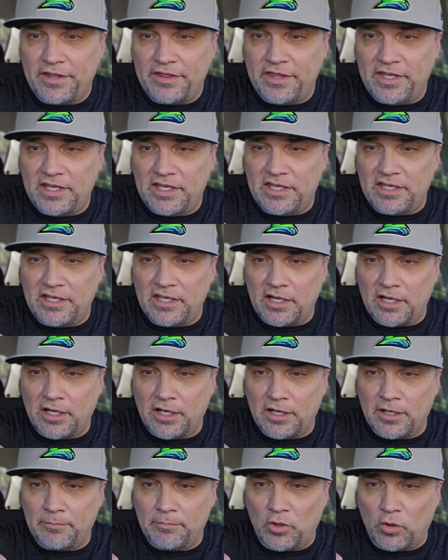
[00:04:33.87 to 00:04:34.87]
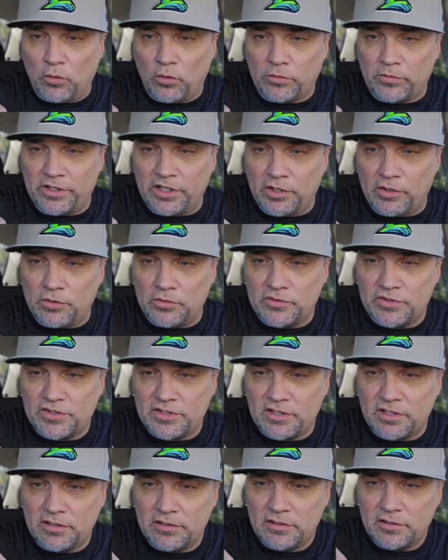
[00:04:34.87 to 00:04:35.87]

the OREOs.